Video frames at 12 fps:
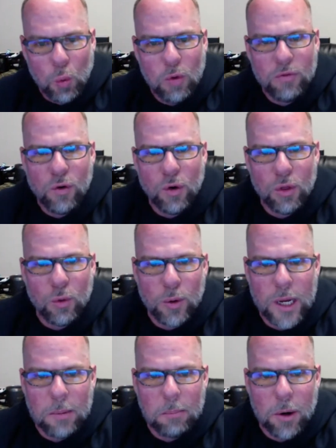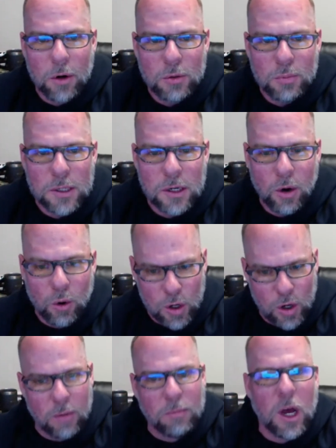for the reimbursement, or
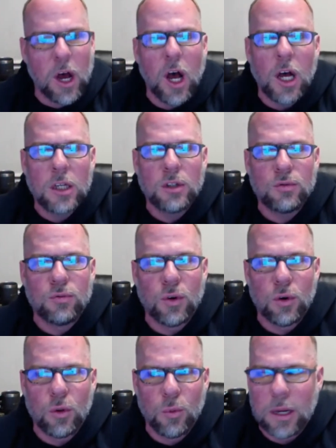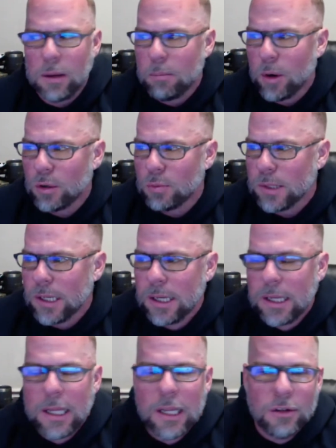come to us for the reimbursement.
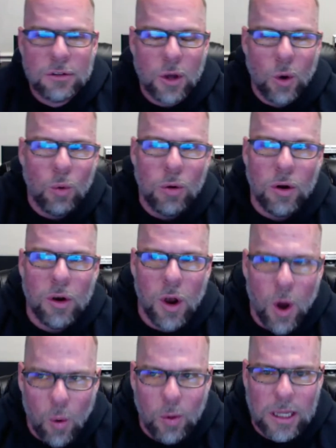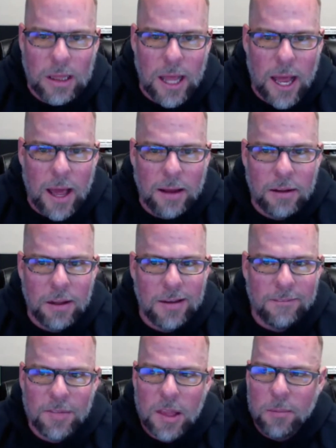So knowing that,
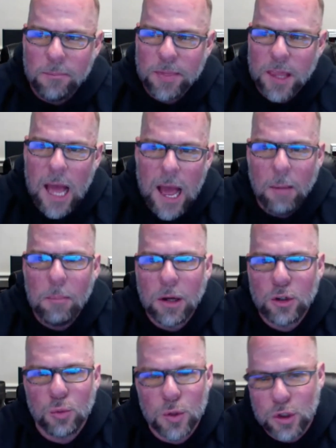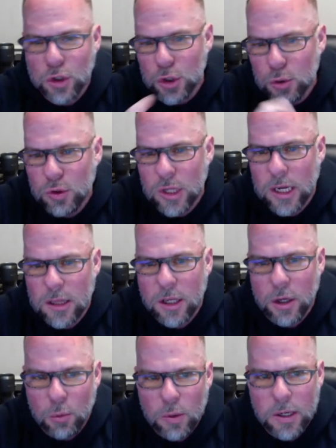how much would you think that
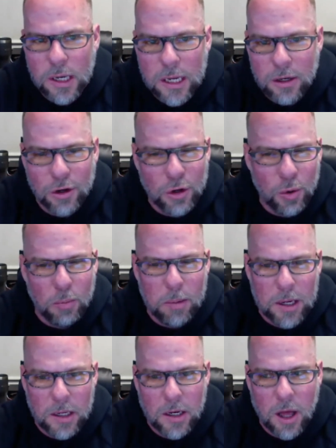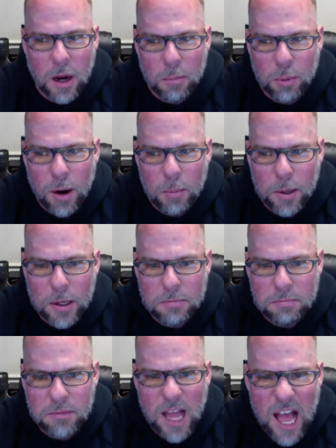you would need to do $1 million property?
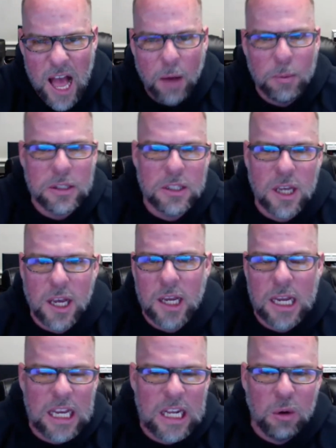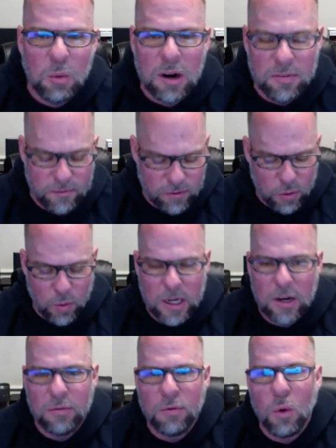I would say anywhere from $300,000
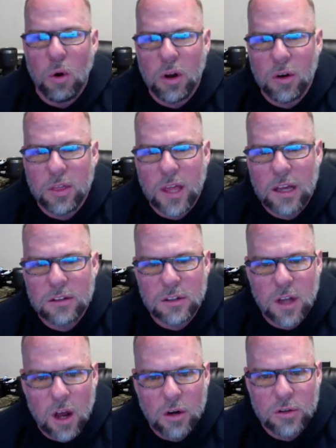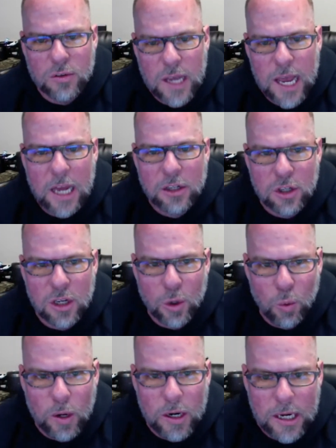to $400,000 of cash
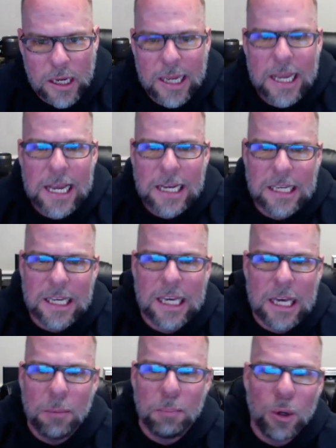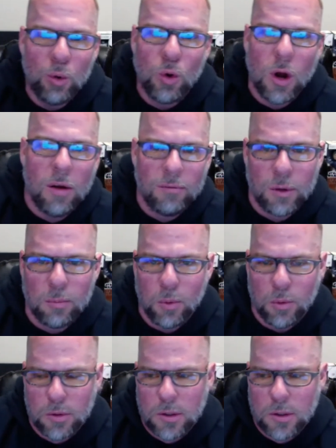liquidity to keep you comfortable.